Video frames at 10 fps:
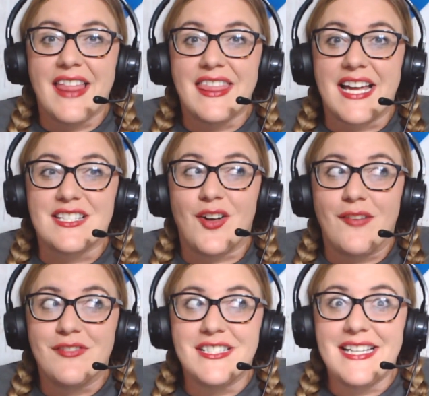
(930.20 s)
That's all
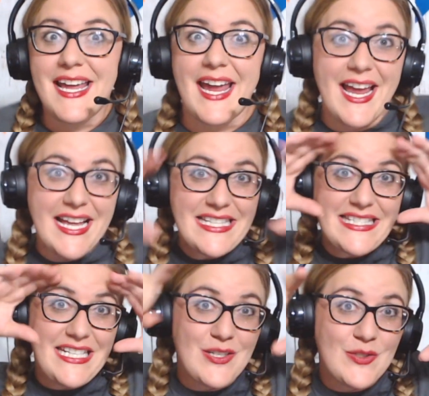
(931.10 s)
for today.
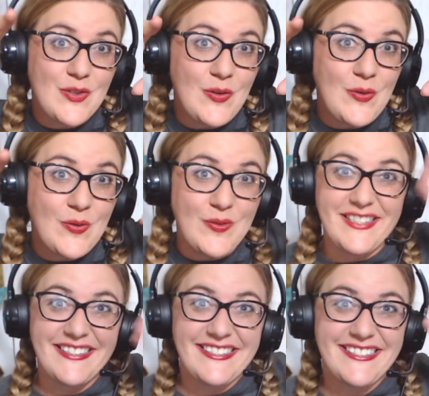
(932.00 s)
See you soon.